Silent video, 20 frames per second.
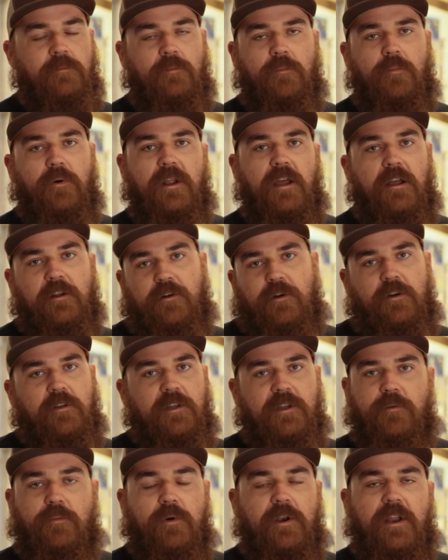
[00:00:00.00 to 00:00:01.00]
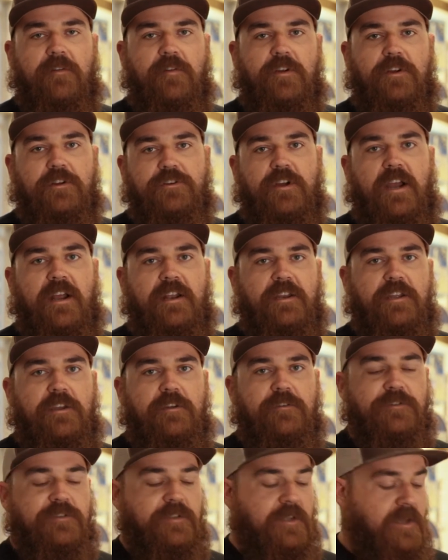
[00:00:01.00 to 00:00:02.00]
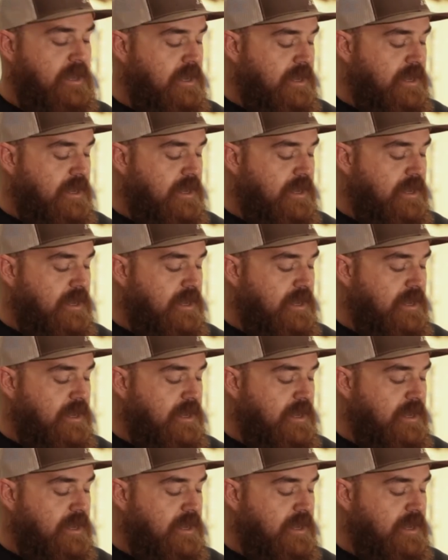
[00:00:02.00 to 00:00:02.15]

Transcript: acrylic, whatever you're trying to use.